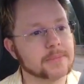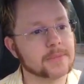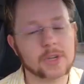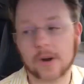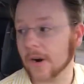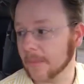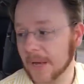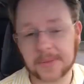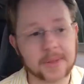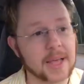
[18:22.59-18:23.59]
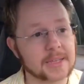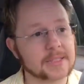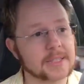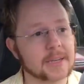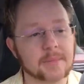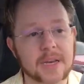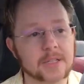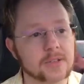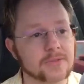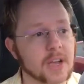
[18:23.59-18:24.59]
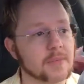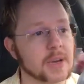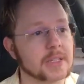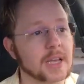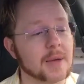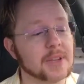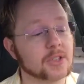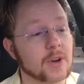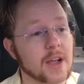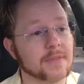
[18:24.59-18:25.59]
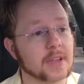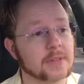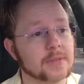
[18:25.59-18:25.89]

Sorry about the last 10 minutes or 5 minutes. I'm in traffic.